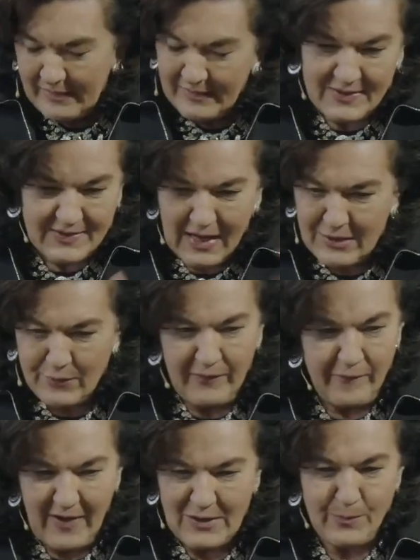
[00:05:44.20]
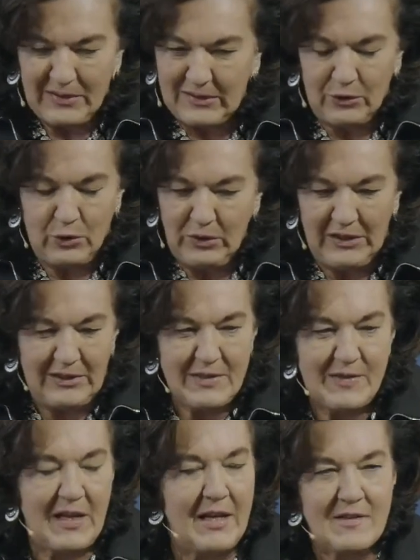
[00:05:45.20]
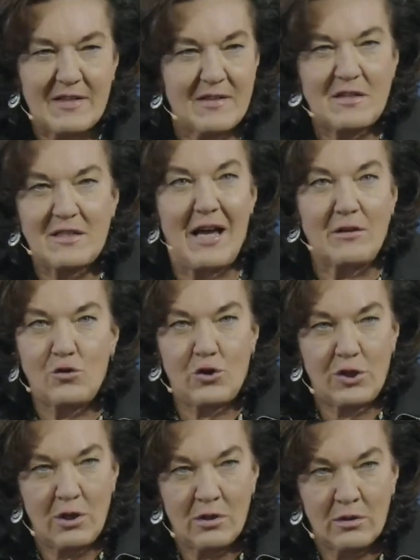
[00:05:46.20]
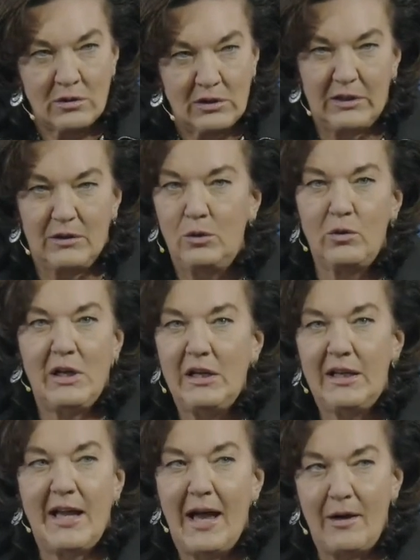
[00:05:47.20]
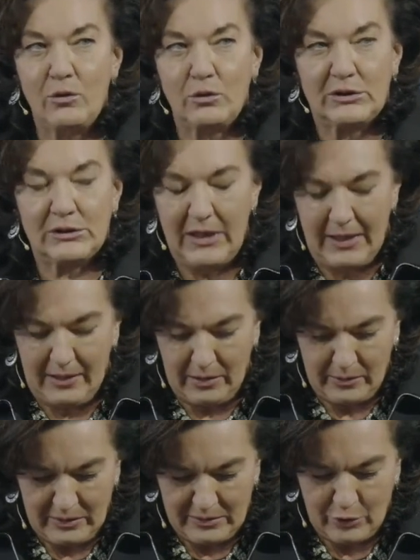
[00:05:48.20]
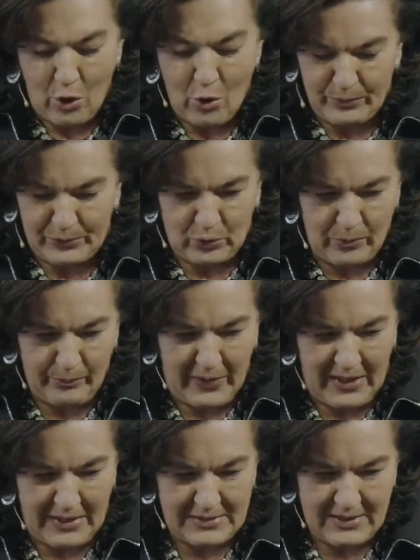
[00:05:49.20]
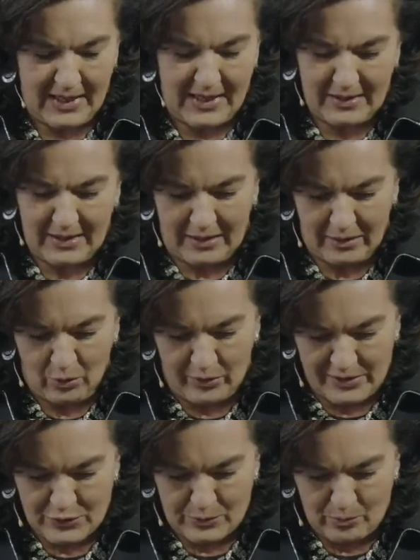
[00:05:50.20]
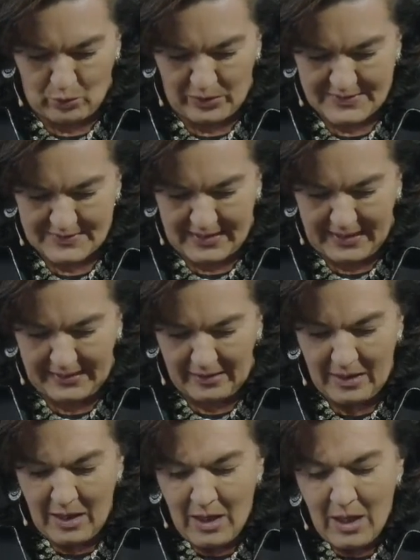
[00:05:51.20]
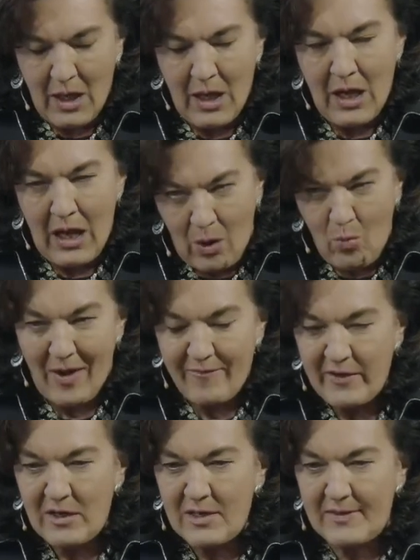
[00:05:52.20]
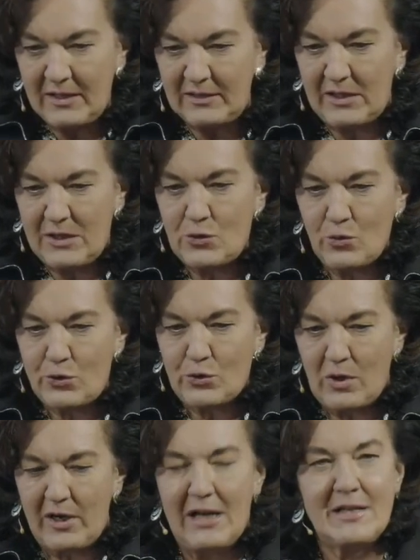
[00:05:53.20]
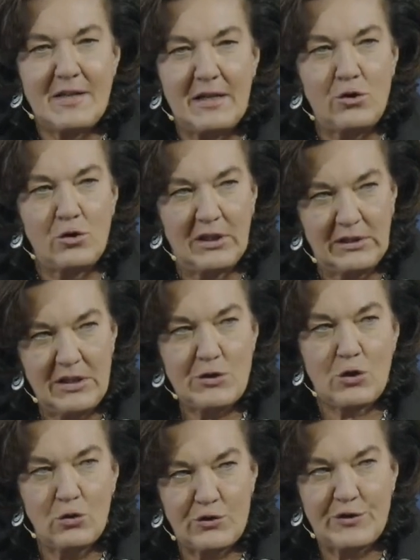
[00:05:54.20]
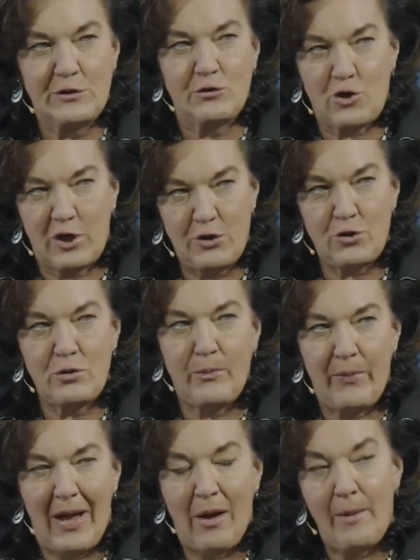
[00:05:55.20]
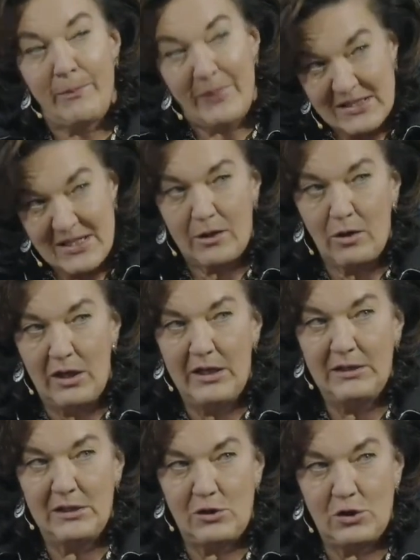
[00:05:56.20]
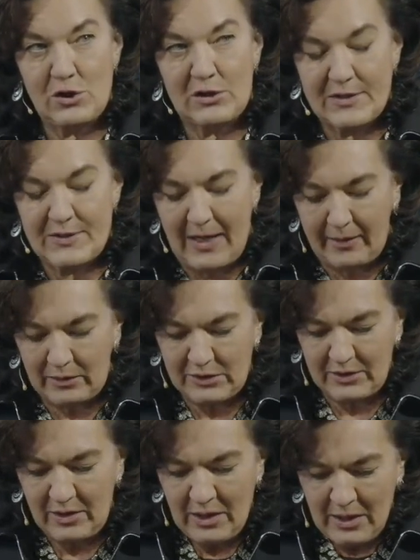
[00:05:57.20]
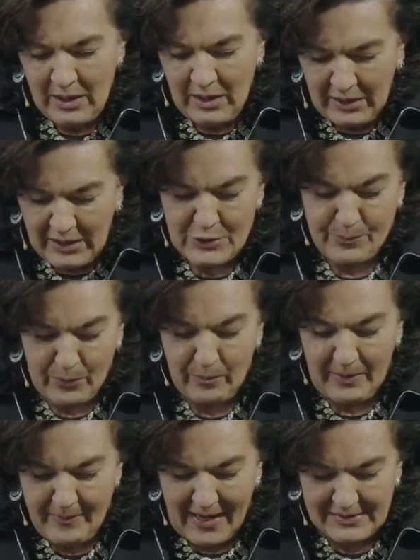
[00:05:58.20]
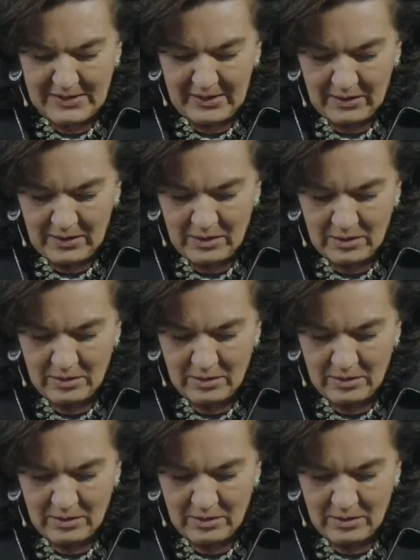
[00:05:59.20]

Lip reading: The size of investment that you need these days is such that you really cannot hope to compete on a smaller scale. However, I think there is also a realization that this concentration of power, particularly in the digital sector, is problematic.